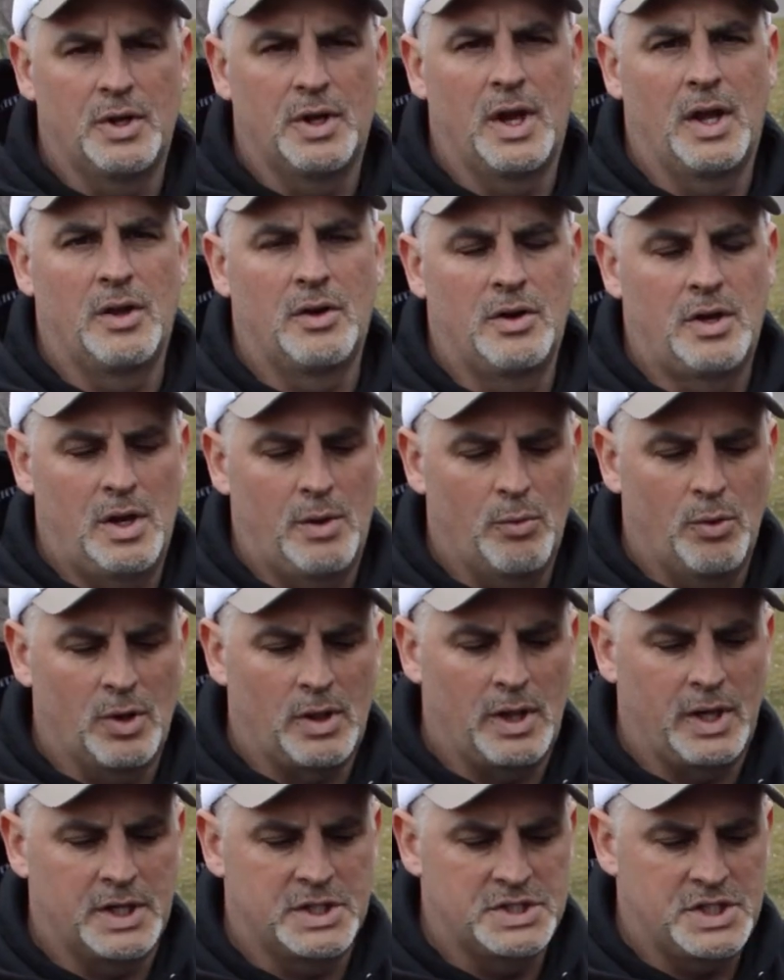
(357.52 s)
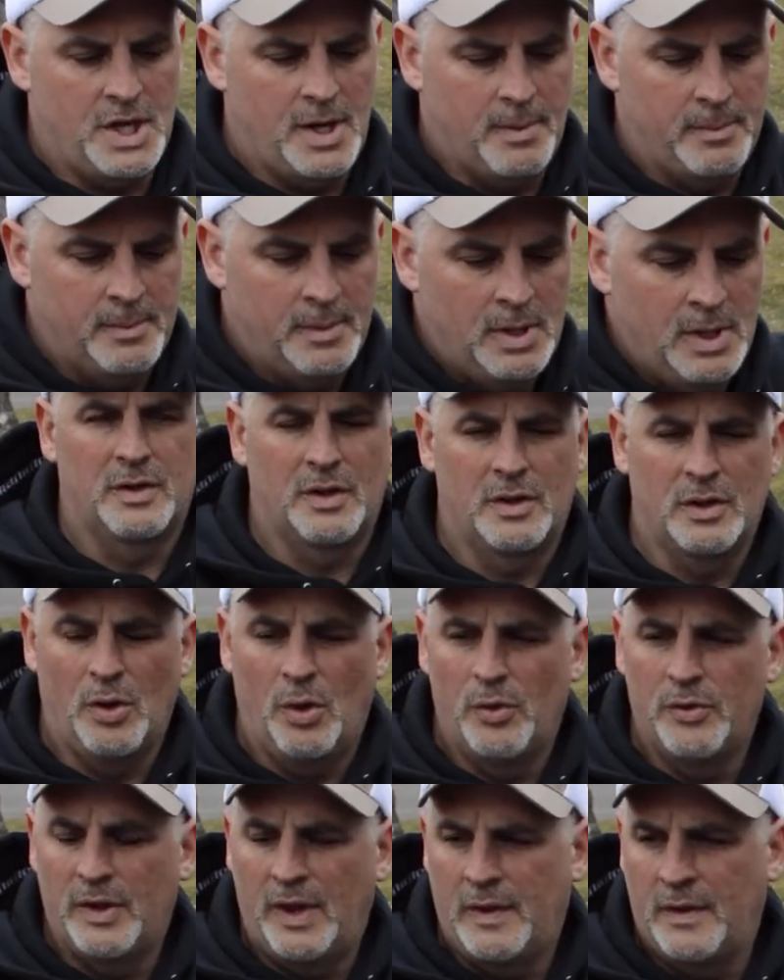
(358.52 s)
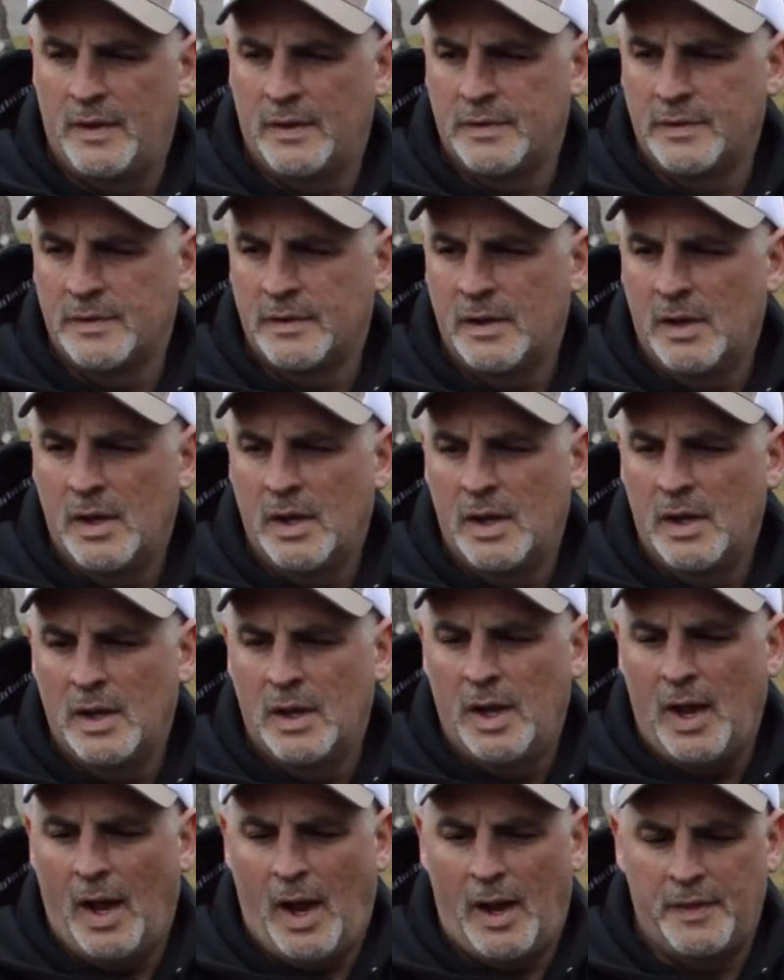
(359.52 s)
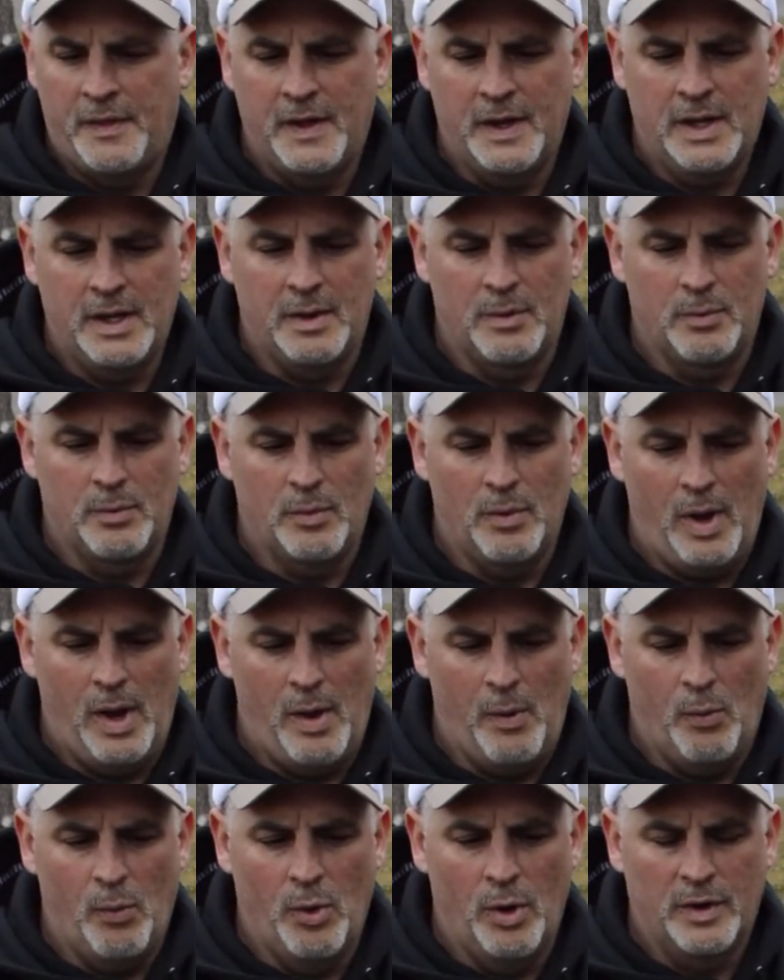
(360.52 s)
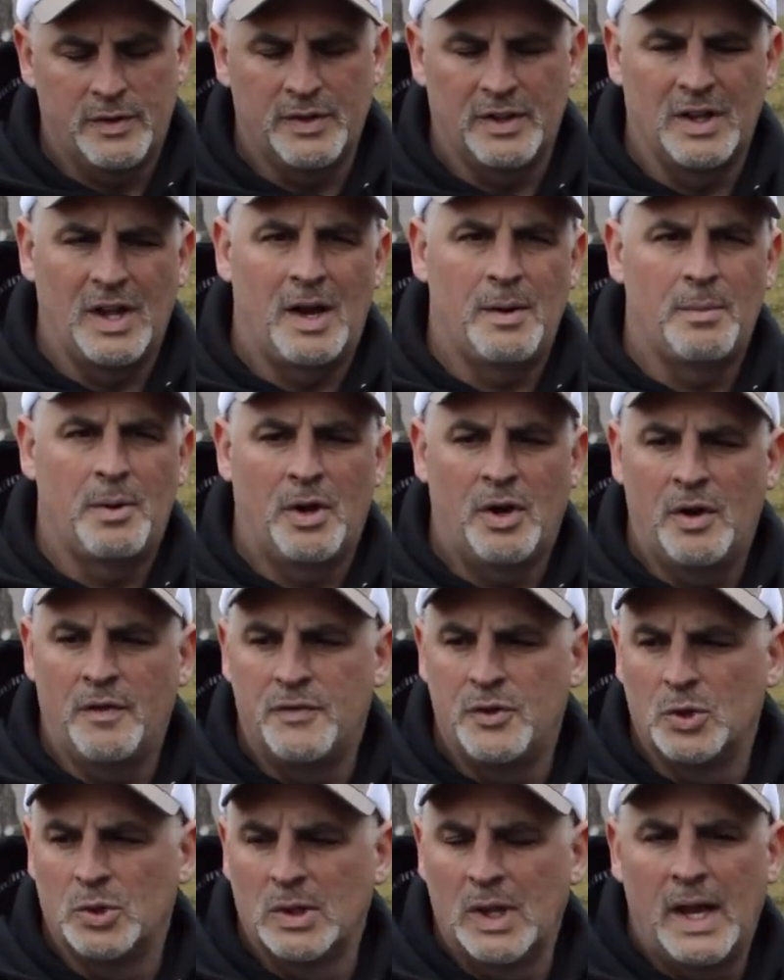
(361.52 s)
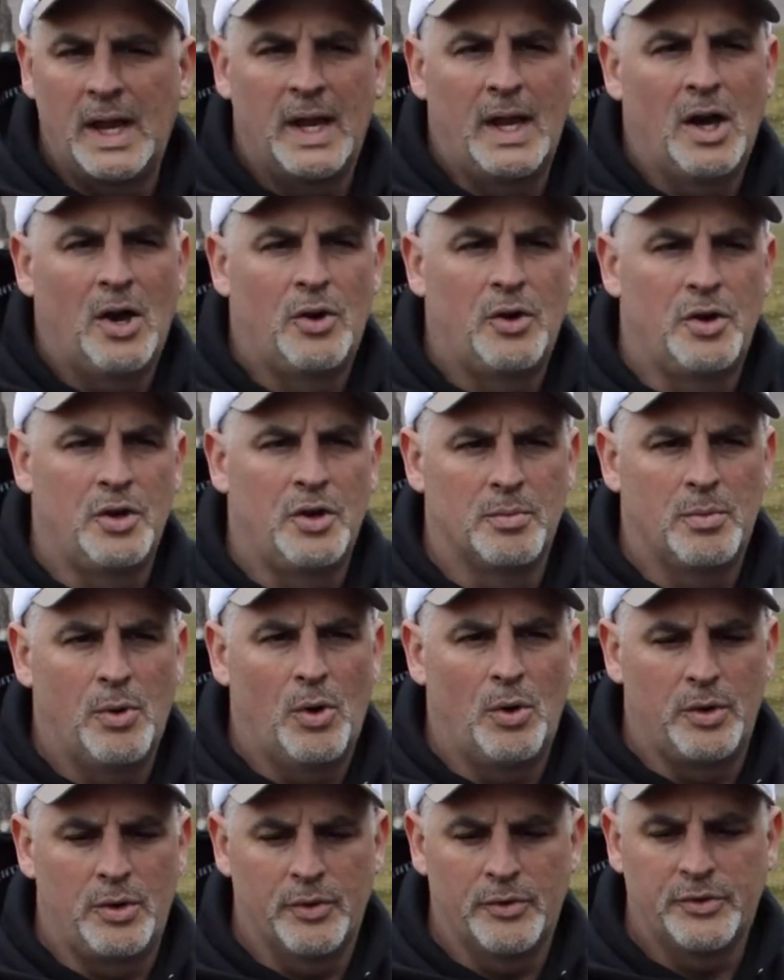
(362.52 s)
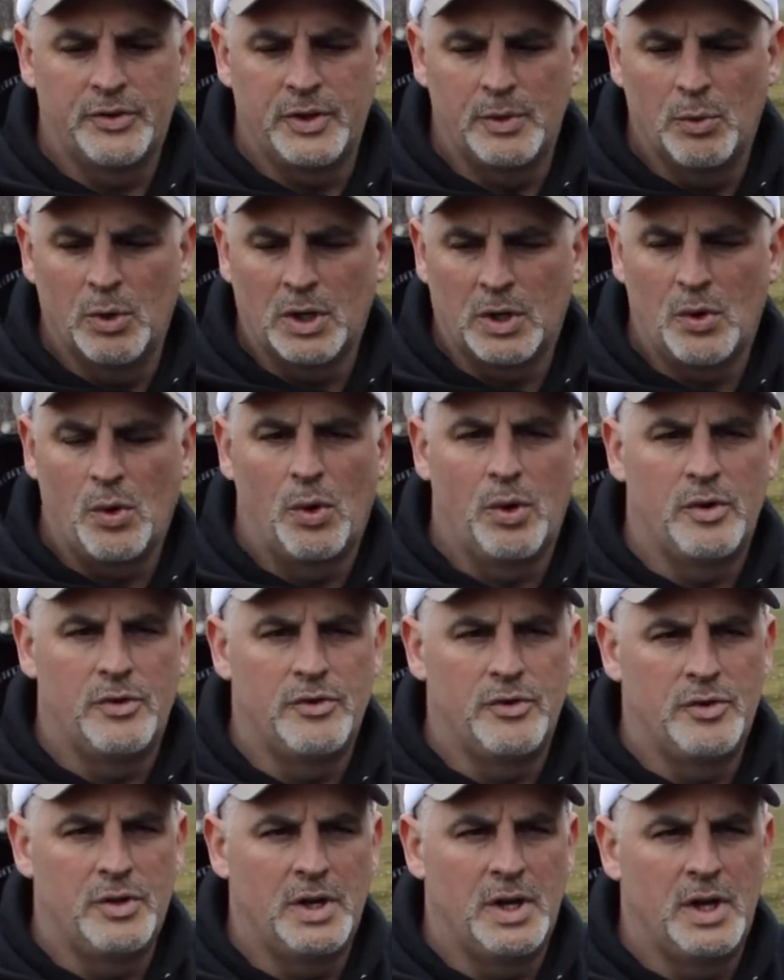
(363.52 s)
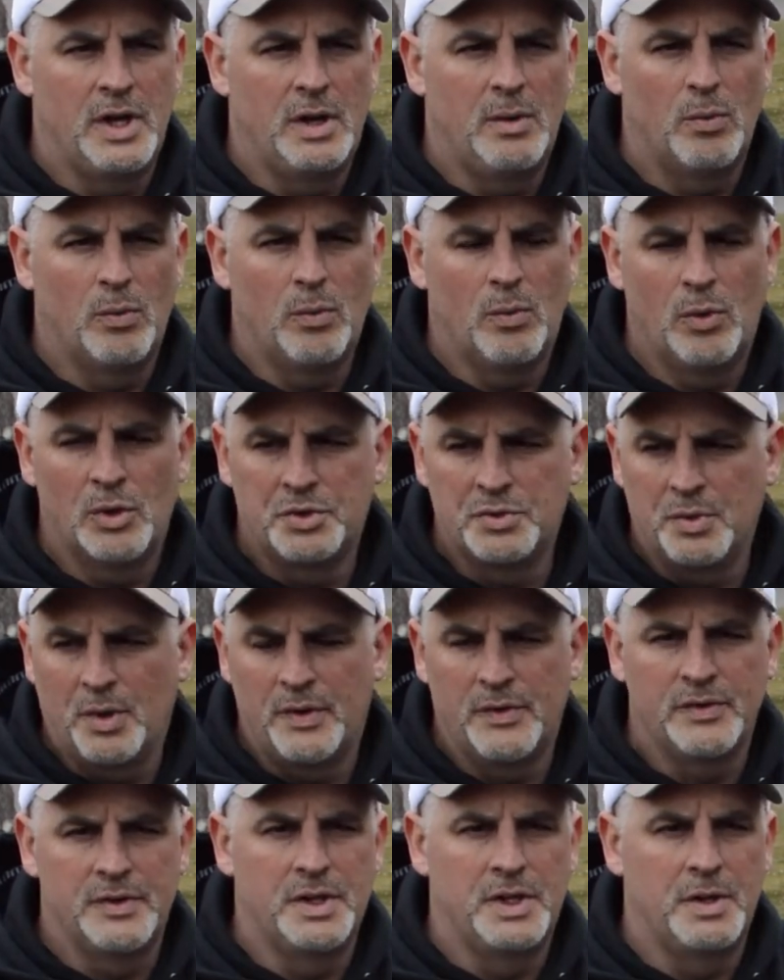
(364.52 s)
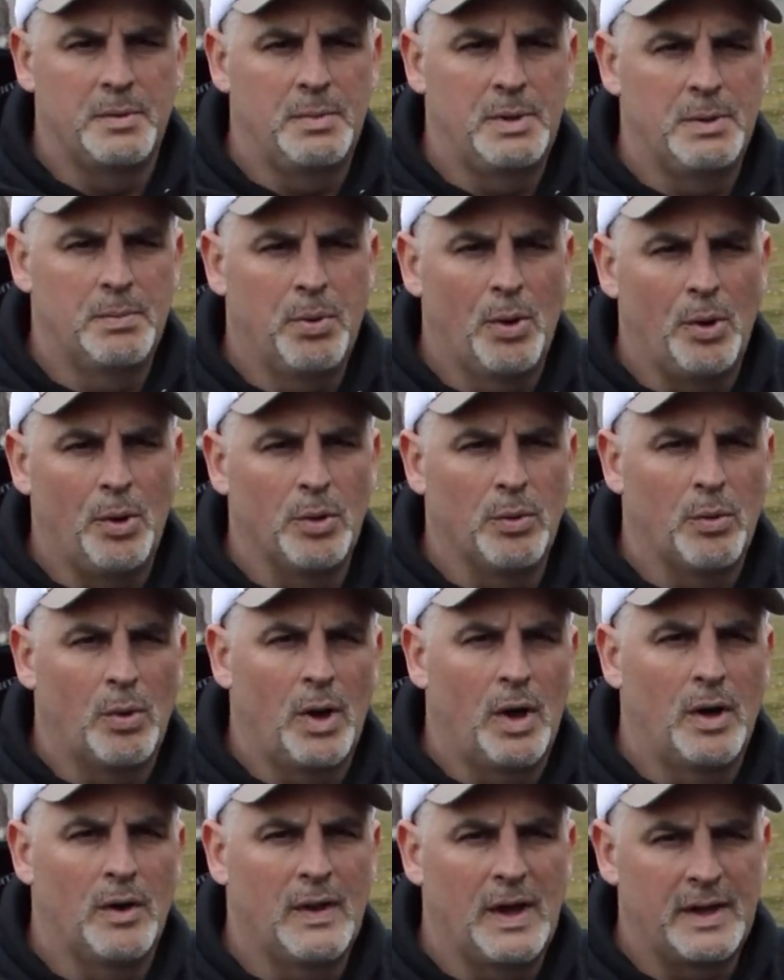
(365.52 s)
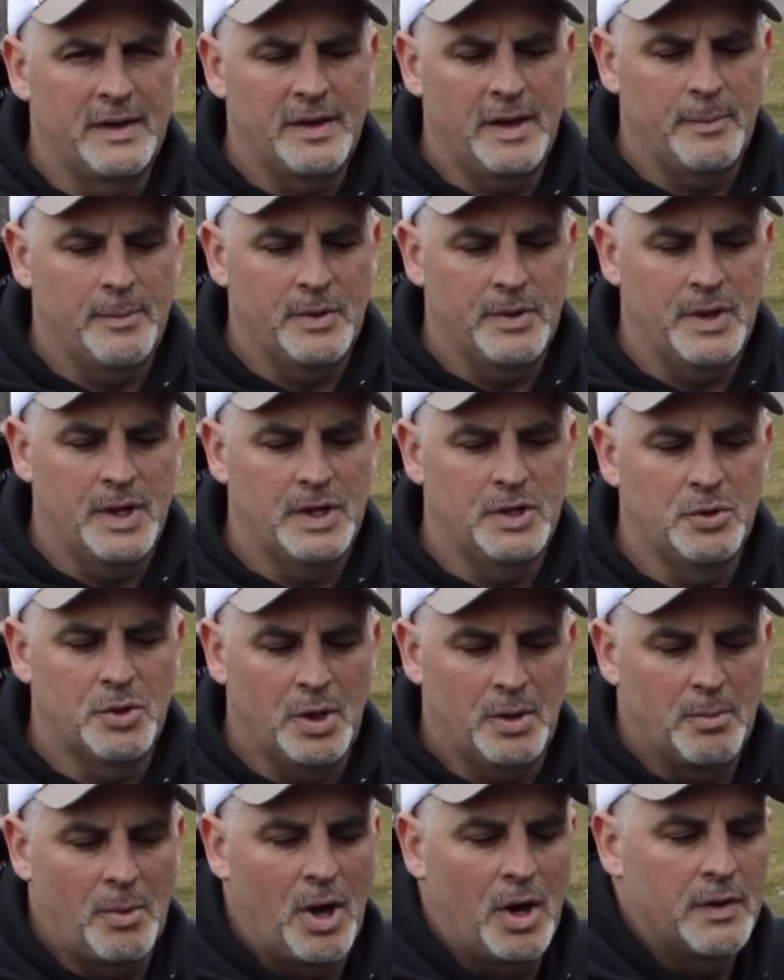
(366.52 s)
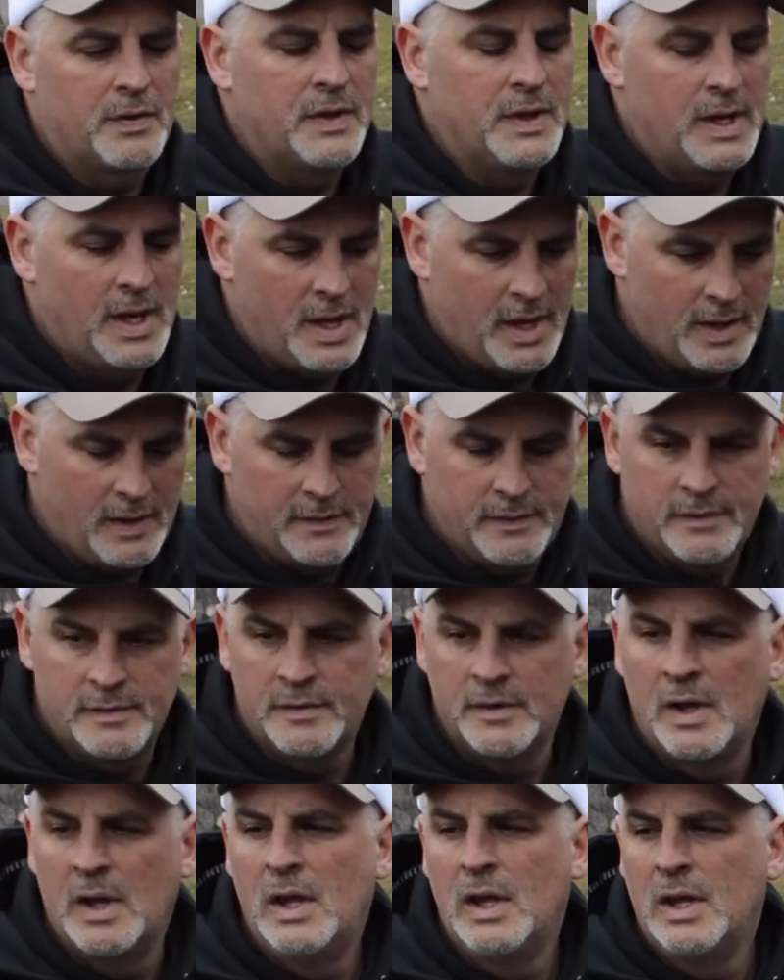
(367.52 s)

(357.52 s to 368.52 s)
together and they'd work like a champ. To close on this, I think it works a lot better if you lay it out boat. You'll see what cords you need, which ones need to be pulled where, that type of thing. You can mark the ends.